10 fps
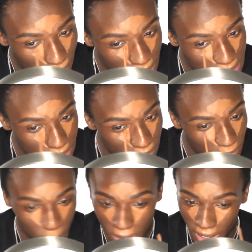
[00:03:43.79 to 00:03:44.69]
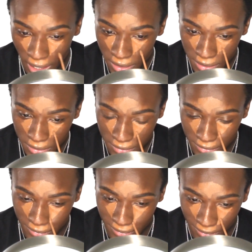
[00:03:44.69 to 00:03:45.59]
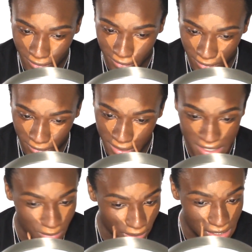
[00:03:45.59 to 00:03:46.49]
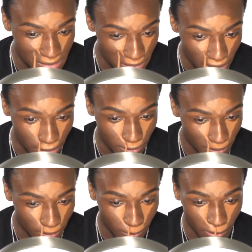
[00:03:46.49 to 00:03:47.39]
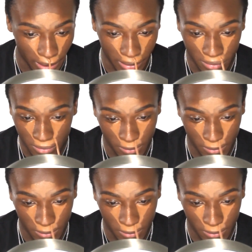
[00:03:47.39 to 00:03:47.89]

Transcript: Listen, Wakanda is a place to be, okay?